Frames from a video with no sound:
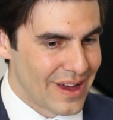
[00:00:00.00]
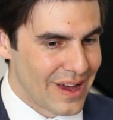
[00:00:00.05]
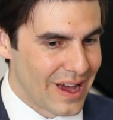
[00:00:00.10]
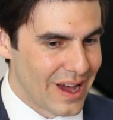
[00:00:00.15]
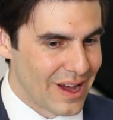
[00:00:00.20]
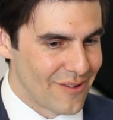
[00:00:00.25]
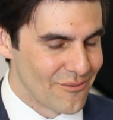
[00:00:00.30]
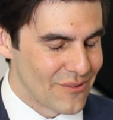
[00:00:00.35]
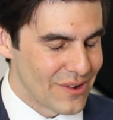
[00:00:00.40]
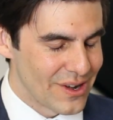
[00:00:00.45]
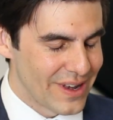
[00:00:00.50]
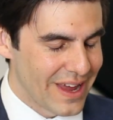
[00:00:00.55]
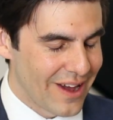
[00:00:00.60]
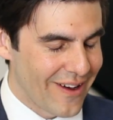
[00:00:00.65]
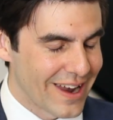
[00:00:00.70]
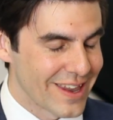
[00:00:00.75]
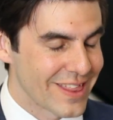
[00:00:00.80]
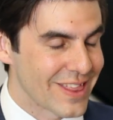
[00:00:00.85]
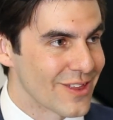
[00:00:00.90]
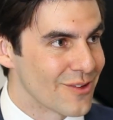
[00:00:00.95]
Now,
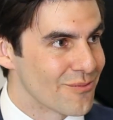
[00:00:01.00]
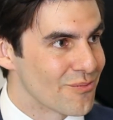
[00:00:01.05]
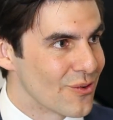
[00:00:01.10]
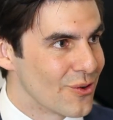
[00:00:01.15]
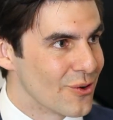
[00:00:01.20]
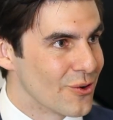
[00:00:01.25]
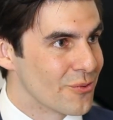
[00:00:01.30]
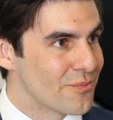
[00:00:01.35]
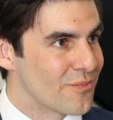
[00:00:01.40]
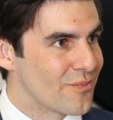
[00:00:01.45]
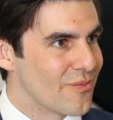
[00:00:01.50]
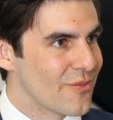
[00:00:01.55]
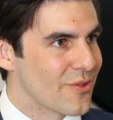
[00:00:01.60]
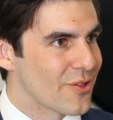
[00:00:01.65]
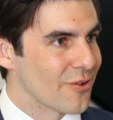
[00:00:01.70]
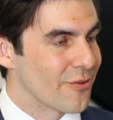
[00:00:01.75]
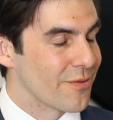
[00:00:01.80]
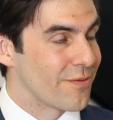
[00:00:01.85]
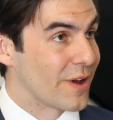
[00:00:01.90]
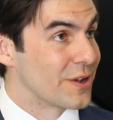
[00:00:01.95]
as your
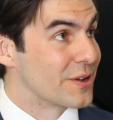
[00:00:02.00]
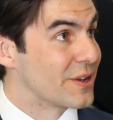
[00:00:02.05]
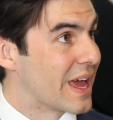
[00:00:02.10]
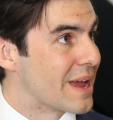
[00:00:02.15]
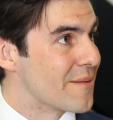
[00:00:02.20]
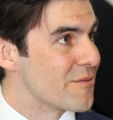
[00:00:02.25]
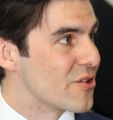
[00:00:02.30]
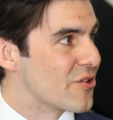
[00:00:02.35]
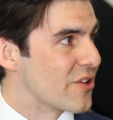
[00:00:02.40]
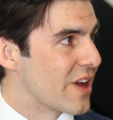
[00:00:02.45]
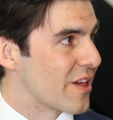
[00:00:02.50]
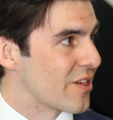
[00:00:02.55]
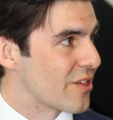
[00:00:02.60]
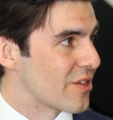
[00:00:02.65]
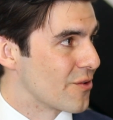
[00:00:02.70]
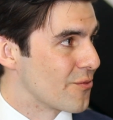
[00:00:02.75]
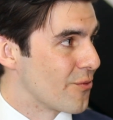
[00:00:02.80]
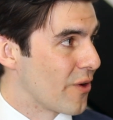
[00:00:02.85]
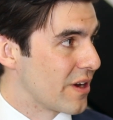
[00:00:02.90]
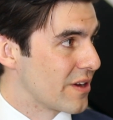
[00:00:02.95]
sort of fund name suggests,
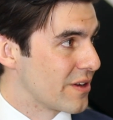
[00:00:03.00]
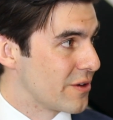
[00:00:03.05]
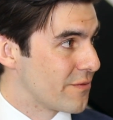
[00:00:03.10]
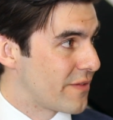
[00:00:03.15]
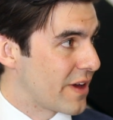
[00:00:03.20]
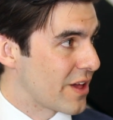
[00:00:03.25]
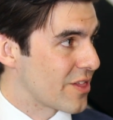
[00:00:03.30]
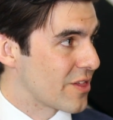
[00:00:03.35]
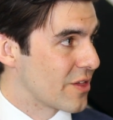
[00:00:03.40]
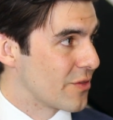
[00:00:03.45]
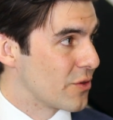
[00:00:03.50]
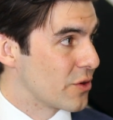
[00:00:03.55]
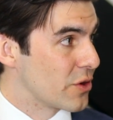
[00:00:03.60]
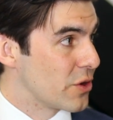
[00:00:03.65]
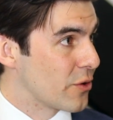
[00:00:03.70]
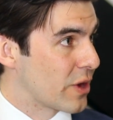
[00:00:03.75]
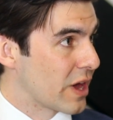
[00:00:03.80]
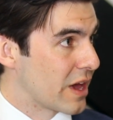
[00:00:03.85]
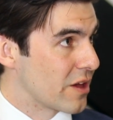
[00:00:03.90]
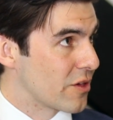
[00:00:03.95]
you invest in
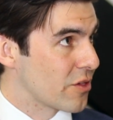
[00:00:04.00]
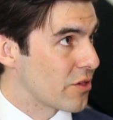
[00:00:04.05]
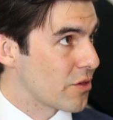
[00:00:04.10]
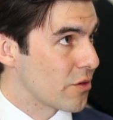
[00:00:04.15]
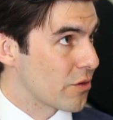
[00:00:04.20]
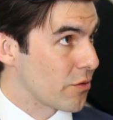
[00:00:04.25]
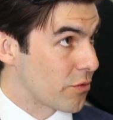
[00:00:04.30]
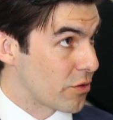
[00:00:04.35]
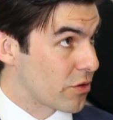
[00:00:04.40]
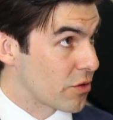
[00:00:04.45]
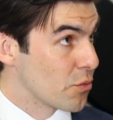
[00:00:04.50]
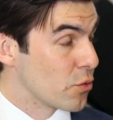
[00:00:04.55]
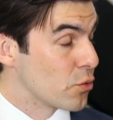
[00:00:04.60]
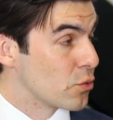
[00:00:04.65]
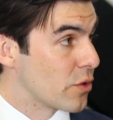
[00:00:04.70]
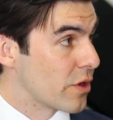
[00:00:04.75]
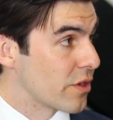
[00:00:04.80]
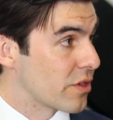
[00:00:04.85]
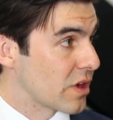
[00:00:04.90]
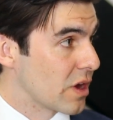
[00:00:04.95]
the UK's
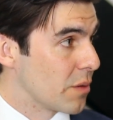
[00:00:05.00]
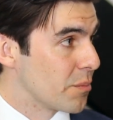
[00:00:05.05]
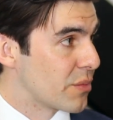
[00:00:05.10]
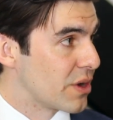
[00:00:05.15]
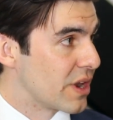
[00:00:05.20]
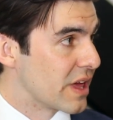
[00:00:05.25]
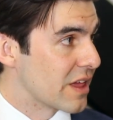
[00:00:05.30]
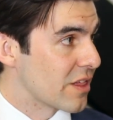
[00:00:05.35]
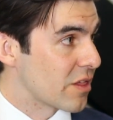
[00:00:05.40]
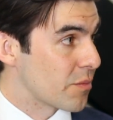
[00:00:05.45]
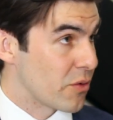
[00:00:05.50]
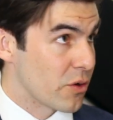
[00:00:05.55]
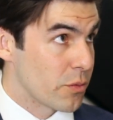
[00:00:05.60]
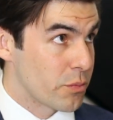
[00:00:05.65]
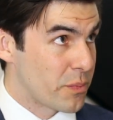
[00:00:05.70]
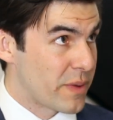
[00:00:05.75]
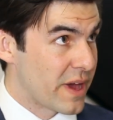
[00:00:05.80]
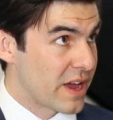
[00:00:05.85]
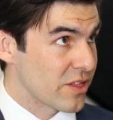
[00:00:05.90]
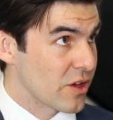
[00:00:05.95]
smallest companies, but
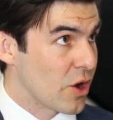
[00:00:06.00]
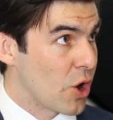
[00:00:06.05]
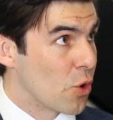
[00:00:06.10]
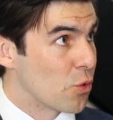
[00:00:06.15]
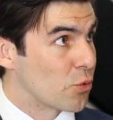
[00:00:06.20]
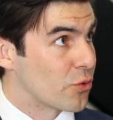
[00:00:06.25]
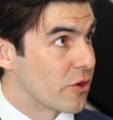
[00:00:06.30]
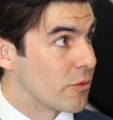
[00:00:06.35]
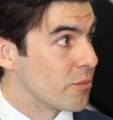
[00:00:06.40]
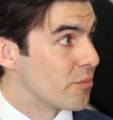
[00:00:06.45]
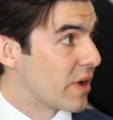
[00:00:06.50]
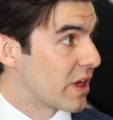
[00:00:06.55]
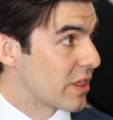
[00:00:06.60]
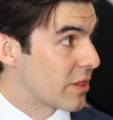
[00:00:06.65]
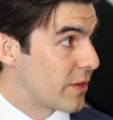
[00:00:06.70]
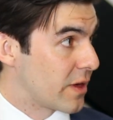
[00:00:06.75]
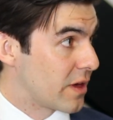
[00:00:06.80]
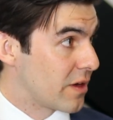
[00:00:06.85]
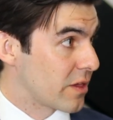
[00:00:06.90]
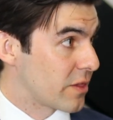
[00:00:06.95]
prepare to hold them as
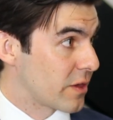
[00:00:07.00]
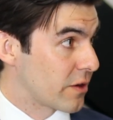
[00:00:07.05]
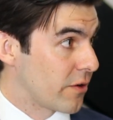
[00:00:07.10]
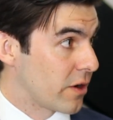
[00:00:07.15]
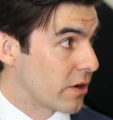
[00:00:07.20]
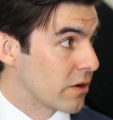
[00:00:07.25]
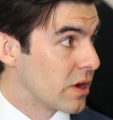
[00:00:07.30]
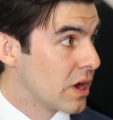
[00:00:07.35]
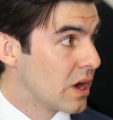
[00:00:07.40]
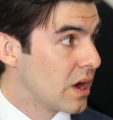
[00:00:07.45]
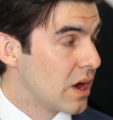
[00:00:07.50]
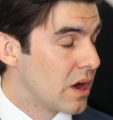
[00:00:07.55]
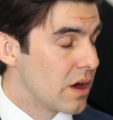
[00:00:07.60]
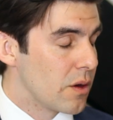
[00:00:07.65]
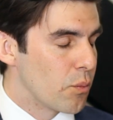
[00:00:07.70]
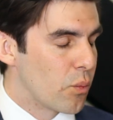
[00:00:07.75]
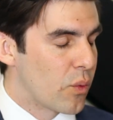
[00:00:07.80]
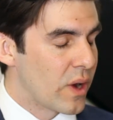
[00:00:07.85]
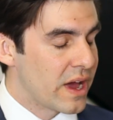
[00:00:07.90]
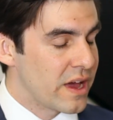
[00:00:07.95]
they grow.
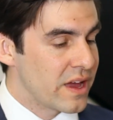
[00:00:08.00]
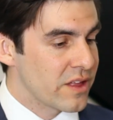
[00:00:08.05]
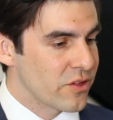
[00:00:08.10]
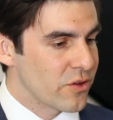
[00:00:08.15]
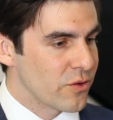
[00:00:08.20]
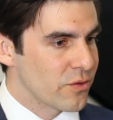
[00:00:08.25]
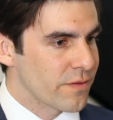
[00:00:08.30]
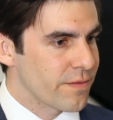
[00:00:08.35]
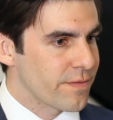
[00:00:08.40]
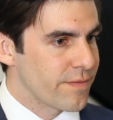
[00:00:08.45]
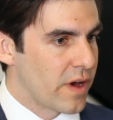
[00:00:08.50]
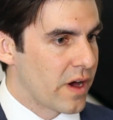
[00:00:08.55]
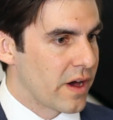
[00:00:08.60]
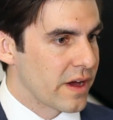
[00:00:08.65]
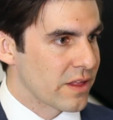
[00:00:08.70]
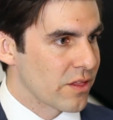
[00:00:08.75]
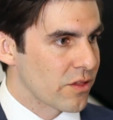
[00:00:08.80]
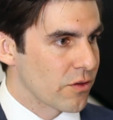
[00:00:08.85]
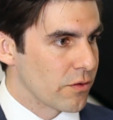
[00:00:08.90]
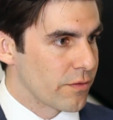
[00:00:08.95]
Where do you
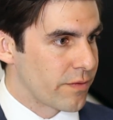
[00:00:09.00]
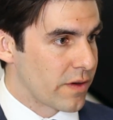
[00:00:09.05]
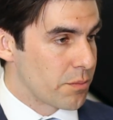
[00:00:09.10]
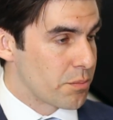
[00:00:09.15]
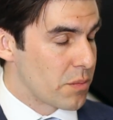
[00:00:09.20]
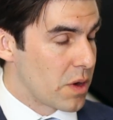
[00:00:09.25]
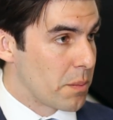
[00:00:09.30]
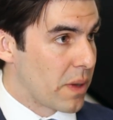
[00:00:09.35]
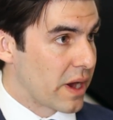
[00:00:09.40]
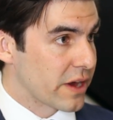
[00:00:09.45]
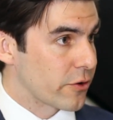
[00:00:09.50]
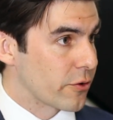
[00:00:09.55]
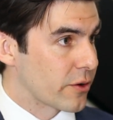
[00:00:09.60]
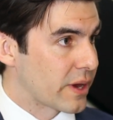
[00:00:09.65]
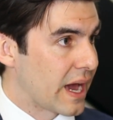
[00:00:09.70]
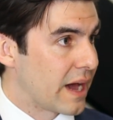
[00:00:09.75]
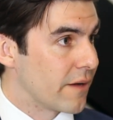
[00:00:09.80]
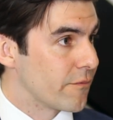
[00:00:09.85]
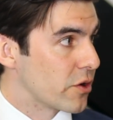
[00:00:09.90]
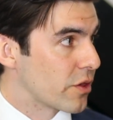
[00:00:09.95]
define sort of a micro
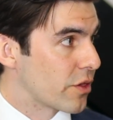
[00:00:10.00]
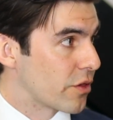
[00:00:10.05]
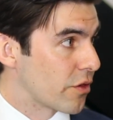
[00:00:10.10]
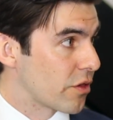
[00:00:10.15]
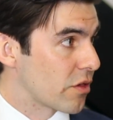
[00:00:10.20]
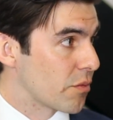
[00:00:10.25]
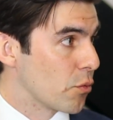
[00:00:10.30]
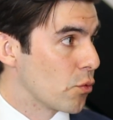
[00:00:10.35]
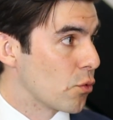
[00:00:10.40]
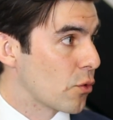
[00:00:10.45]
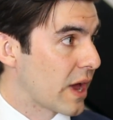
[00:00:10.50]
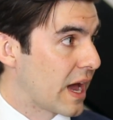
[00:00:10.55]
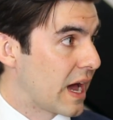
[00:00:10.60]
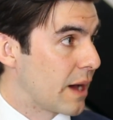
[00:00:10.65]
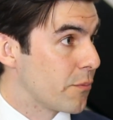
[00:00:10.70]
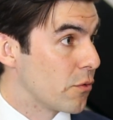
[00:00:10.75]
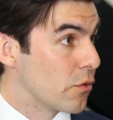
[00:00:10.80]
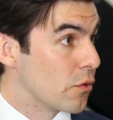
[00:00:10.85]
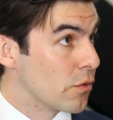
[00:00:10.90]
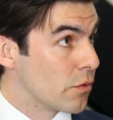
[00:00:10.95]
cap versus a small
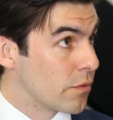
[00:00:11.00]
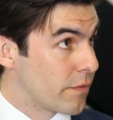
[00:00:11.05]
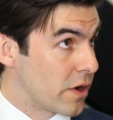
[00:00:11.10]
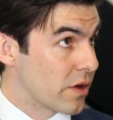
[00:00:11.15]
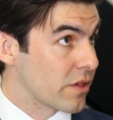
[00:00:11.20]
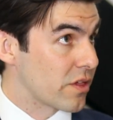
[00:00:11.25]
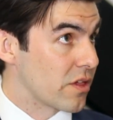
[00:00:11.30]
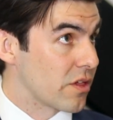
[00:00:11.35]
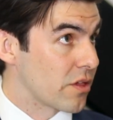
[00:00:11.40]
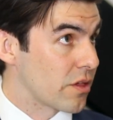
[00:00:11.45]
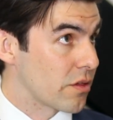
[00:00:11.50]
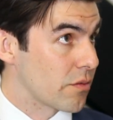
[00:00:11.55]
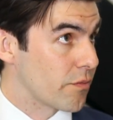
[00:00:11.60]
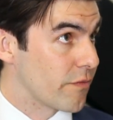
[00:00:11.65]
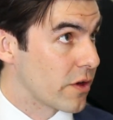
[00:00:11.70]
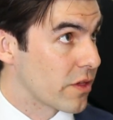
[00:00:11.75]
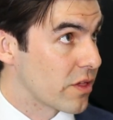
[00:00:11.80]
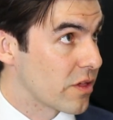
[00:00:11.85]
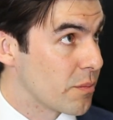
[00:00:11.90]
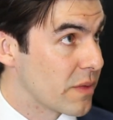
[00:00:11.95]
cap, or versus
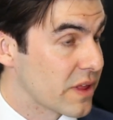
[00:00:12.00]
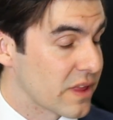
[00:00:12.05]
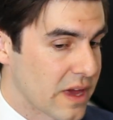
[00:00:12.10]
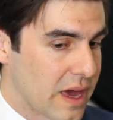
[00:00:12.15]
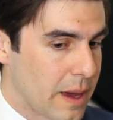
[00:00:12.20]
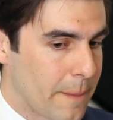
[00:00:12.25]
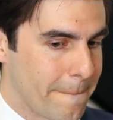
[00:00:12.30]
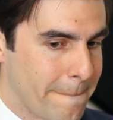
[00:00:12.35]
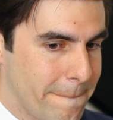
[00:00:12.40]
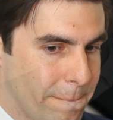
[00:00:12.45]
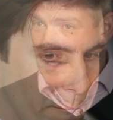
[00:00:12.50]
mid cap?